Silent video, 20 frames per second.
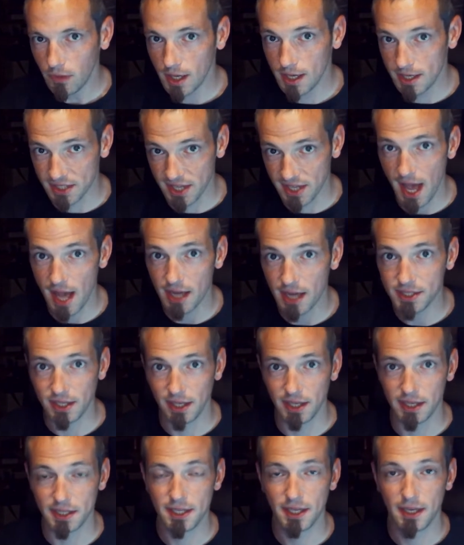his
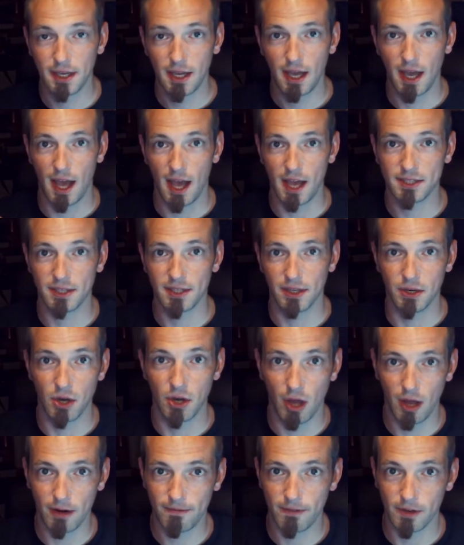excellent
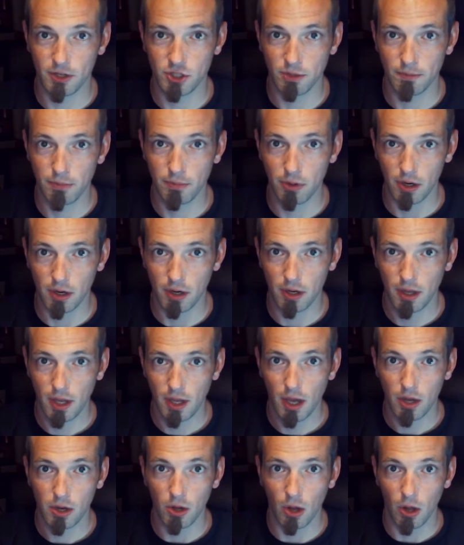nonfiction book
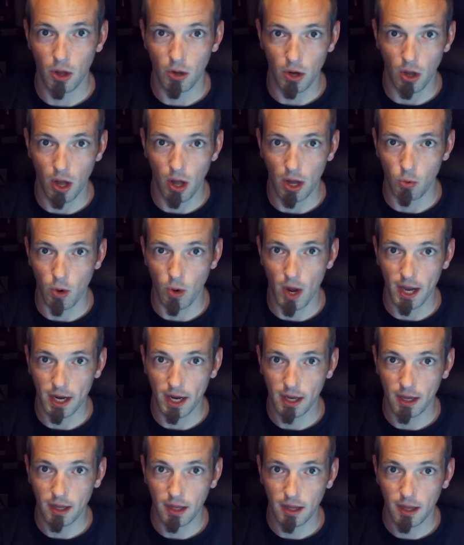called On
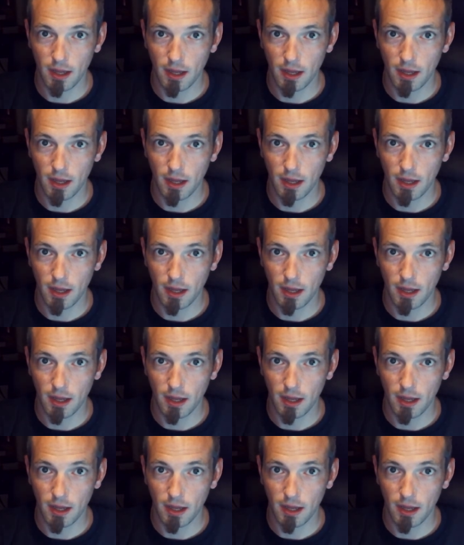Writing.